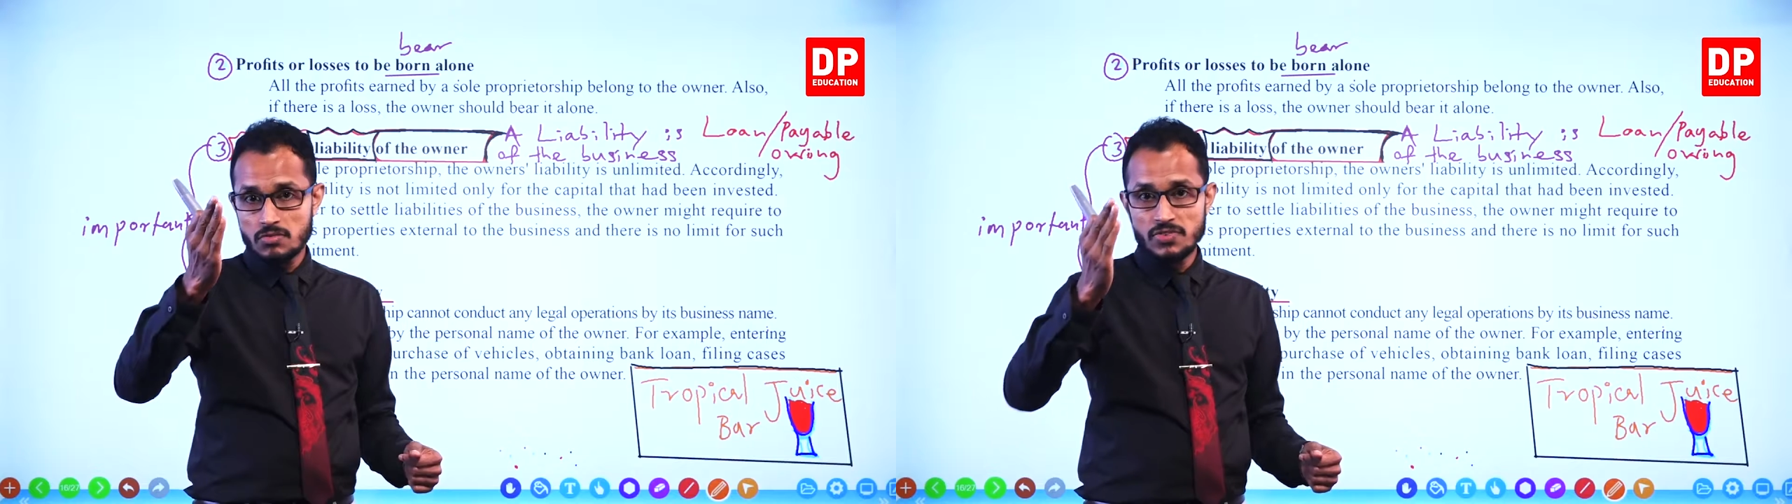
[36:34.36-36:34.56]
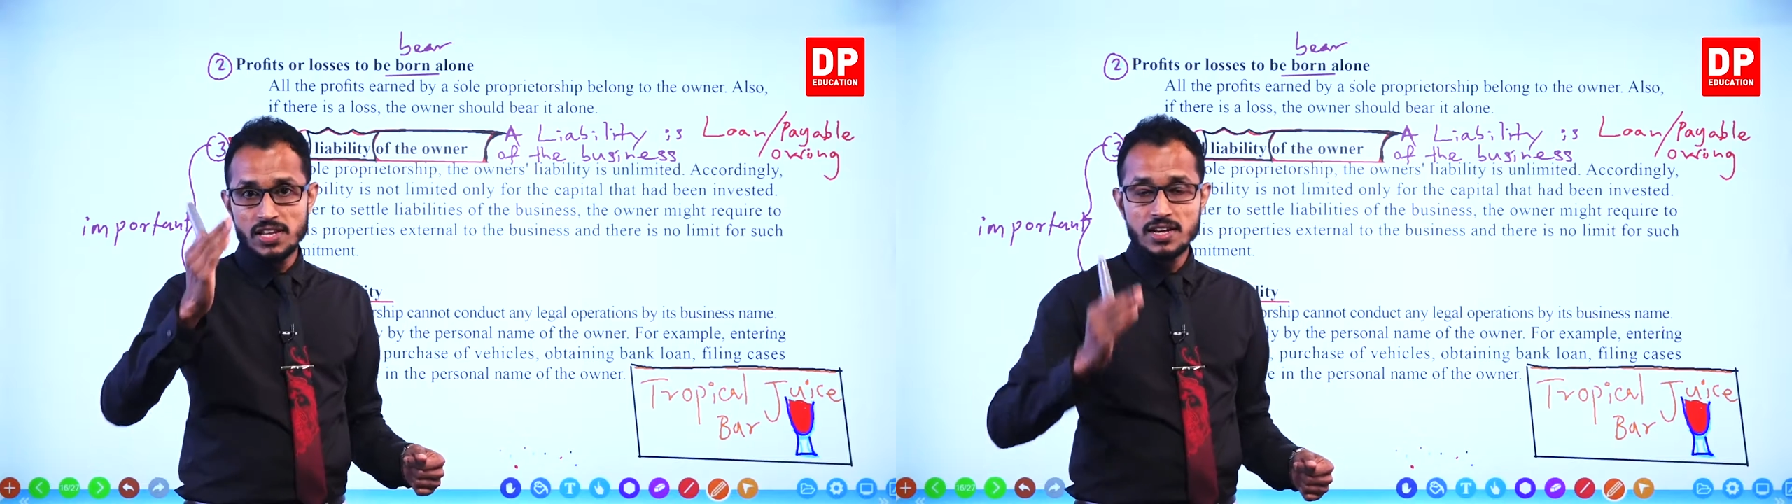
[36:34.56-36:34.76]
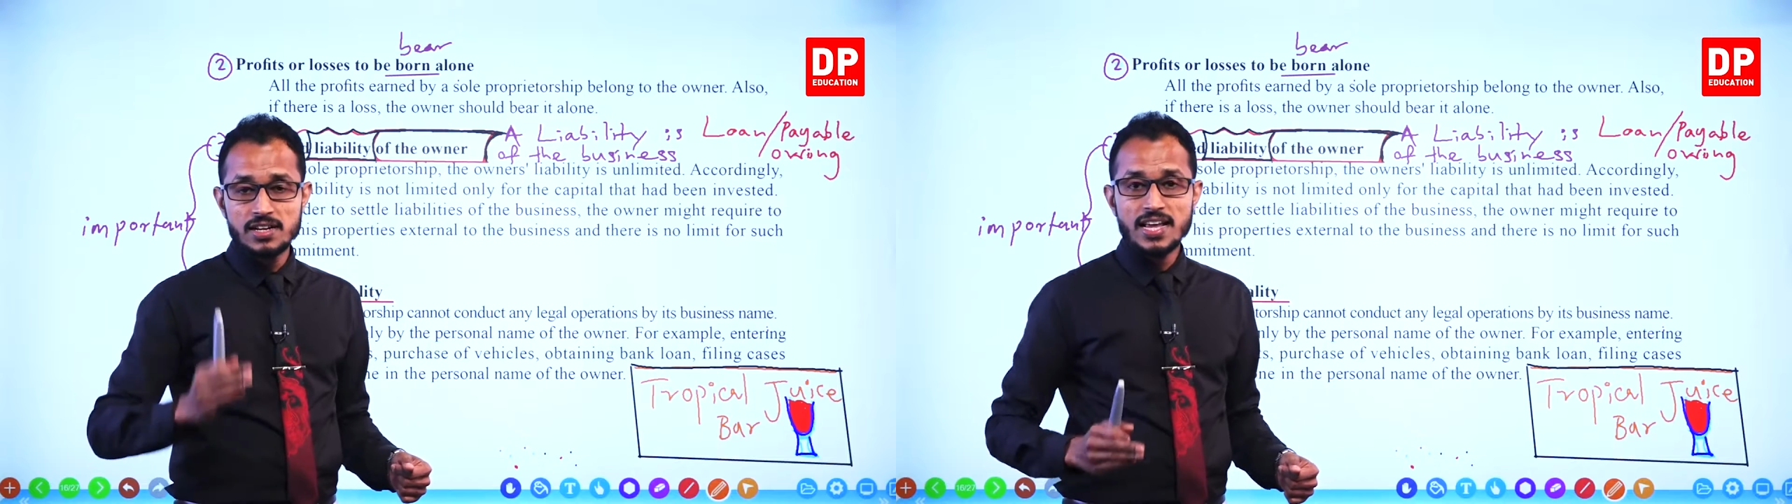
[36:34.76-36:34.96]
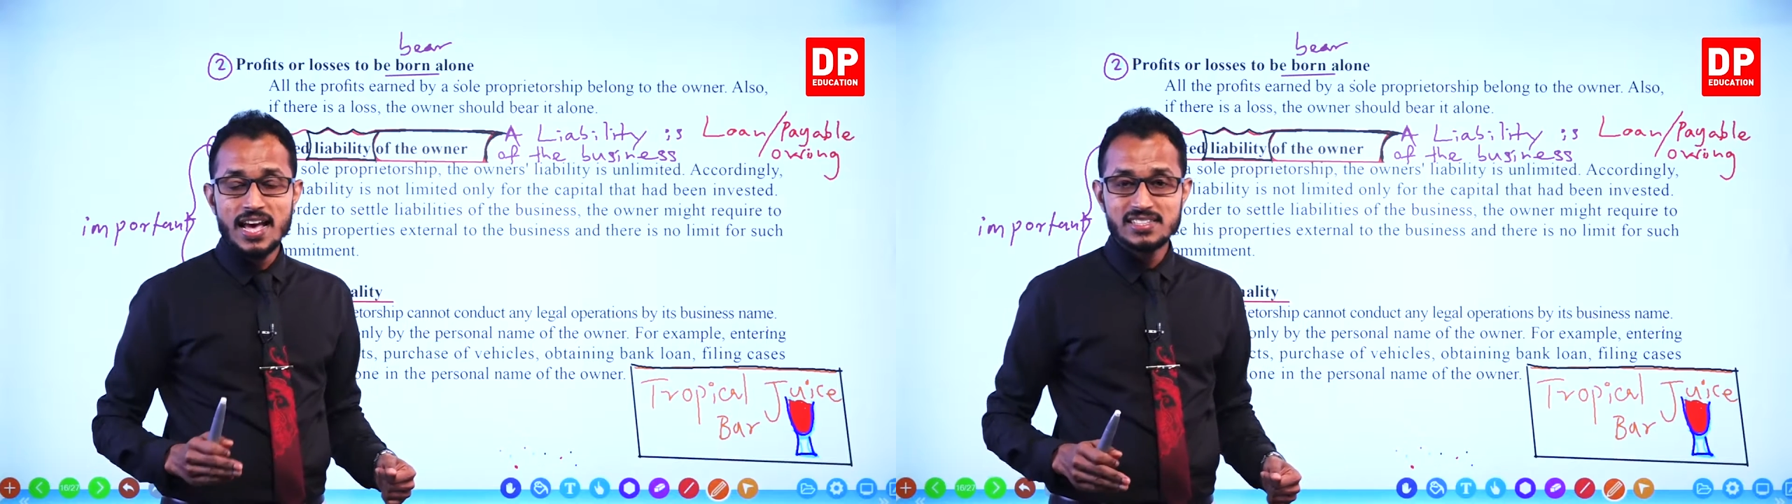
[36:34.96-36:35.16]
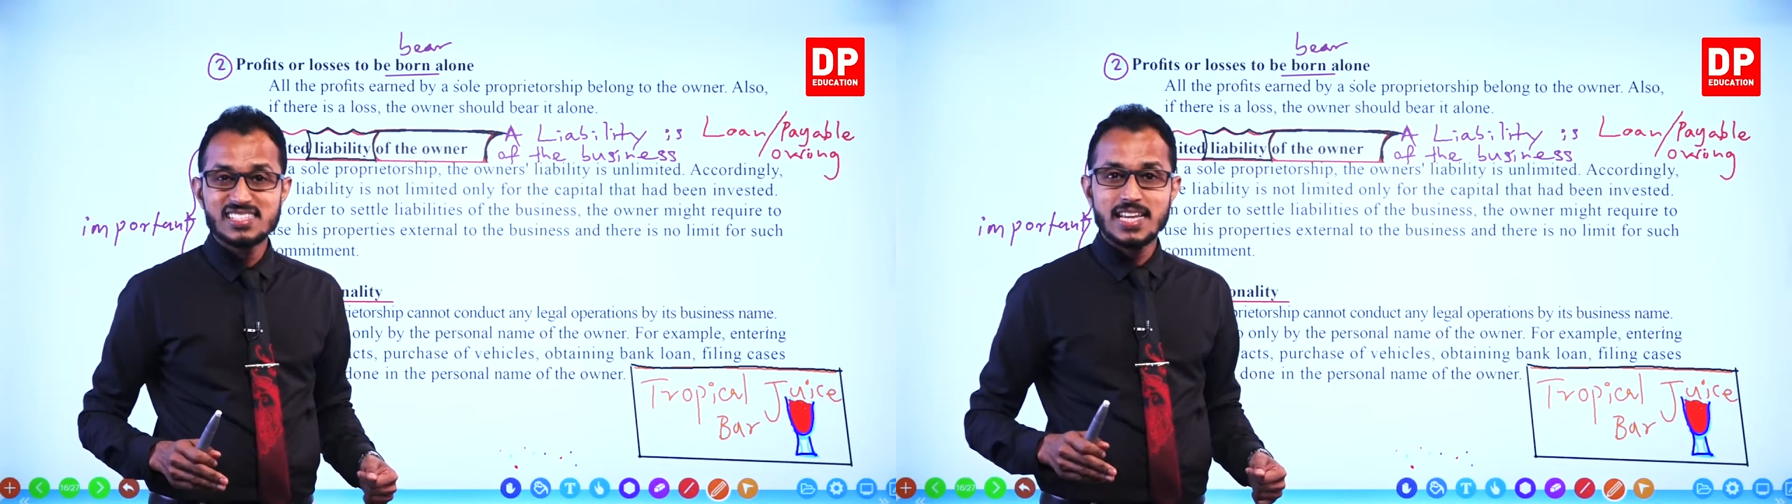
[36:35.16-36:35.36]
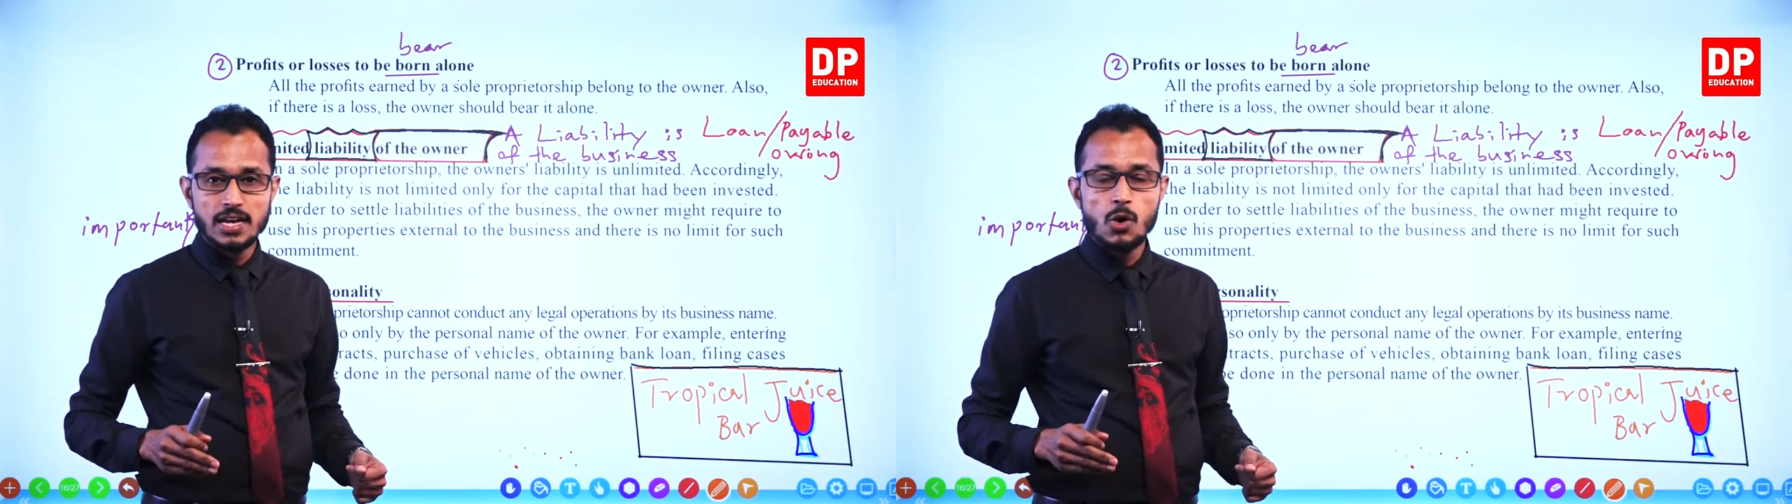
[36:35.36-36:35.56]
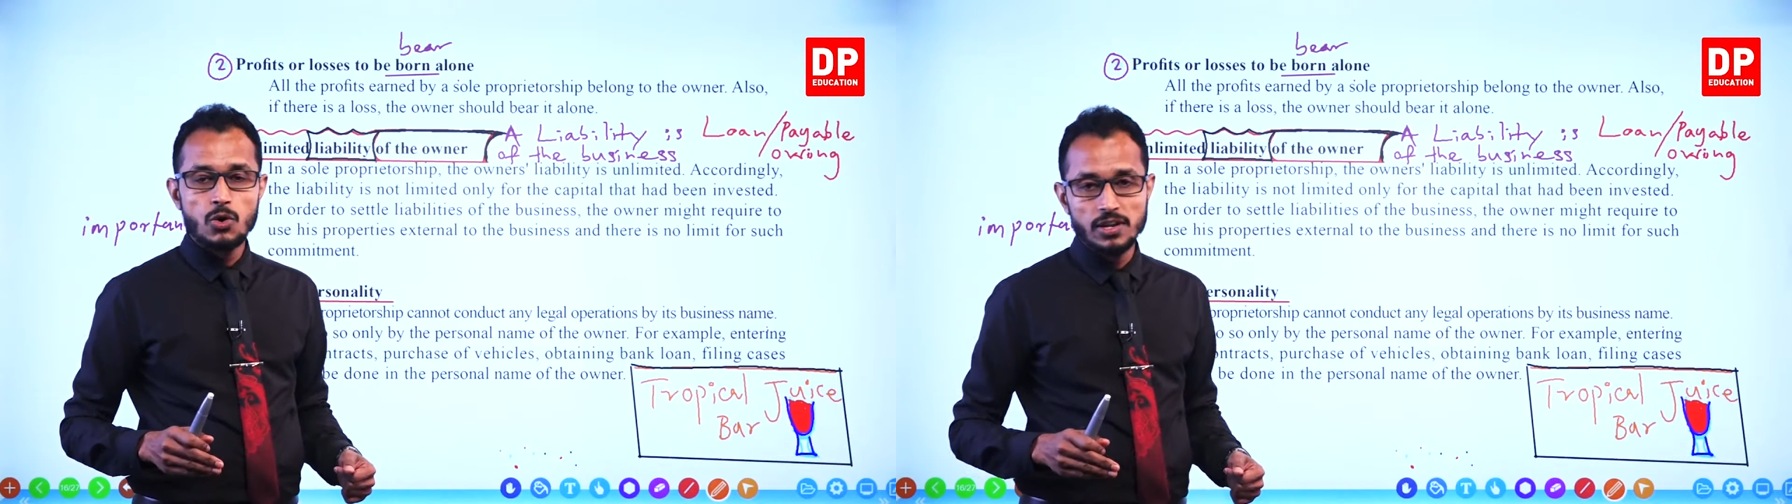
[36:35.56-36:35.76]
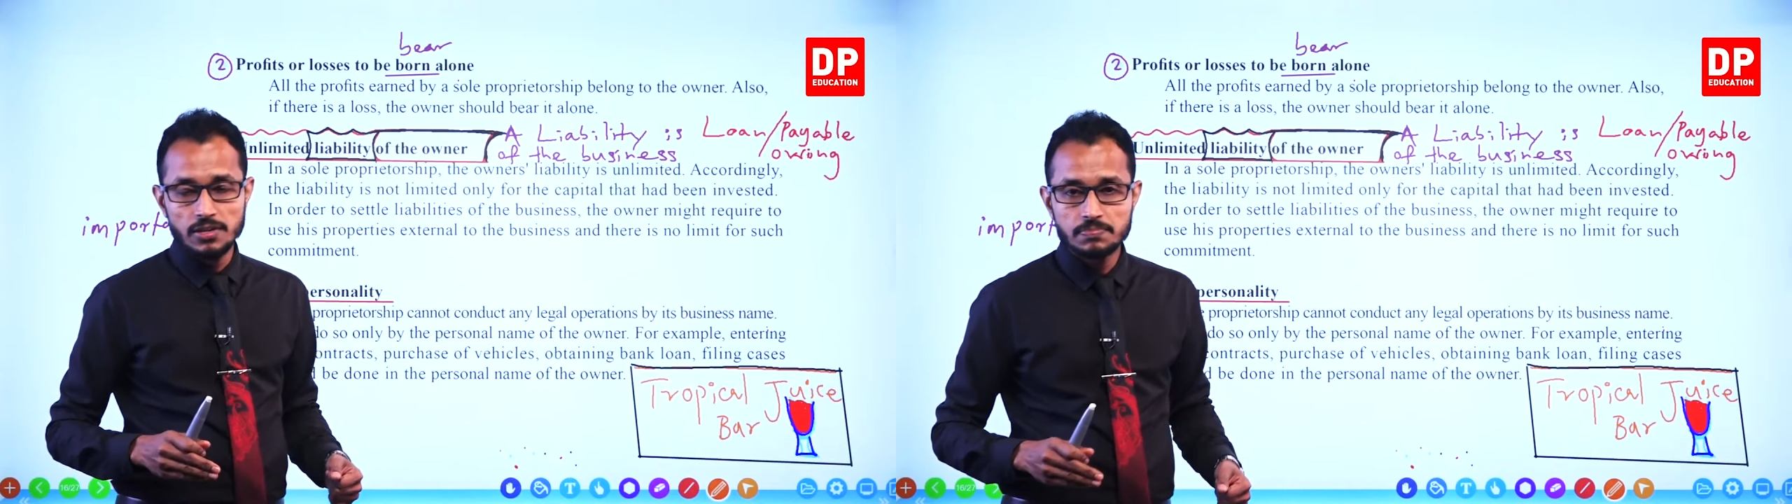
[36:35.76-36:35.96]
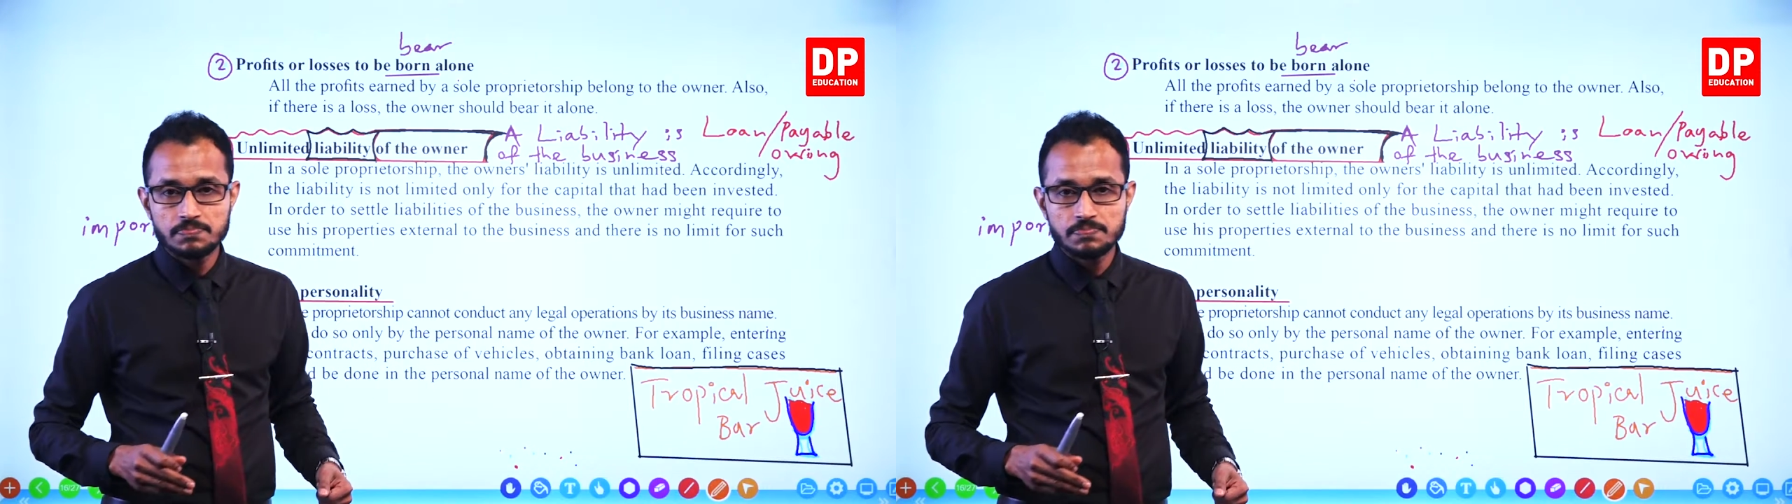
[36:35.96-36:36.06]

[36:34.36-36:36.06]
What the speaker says: we learned as a stakeholder.